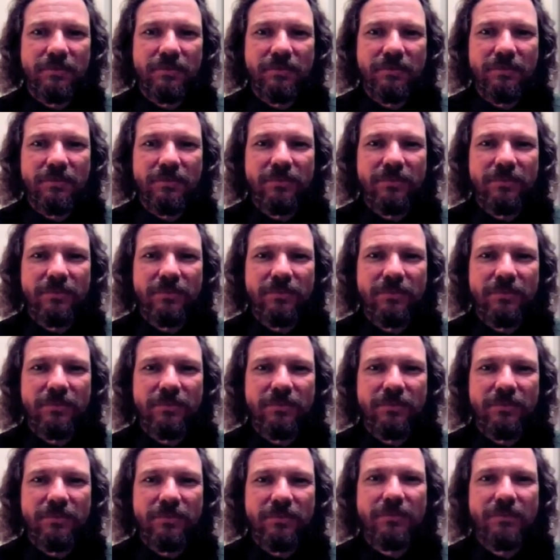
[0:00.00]

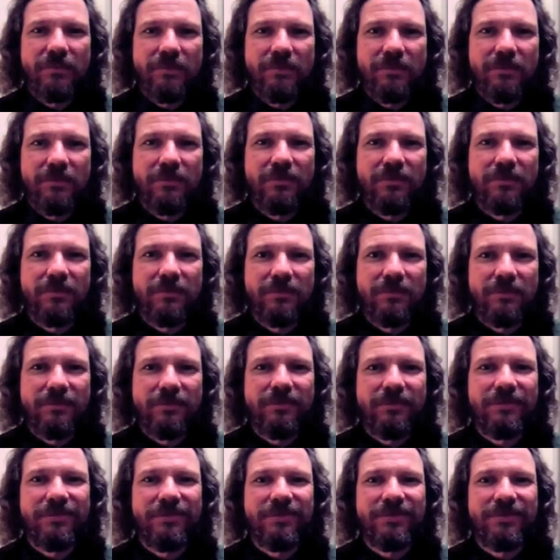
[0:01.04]

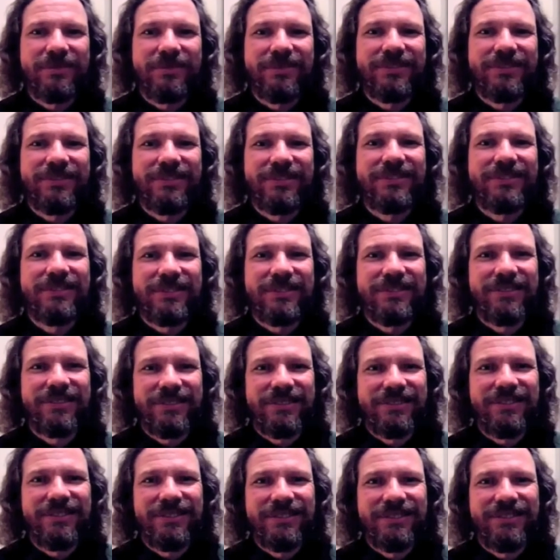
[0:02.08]

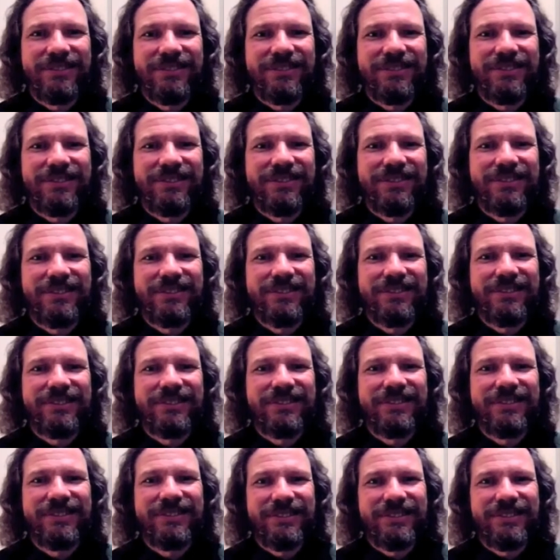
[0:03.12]

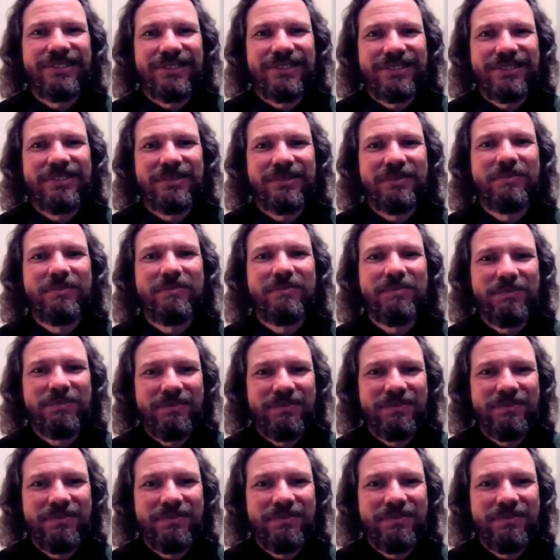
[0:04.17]
No words are spoken by the person on screen.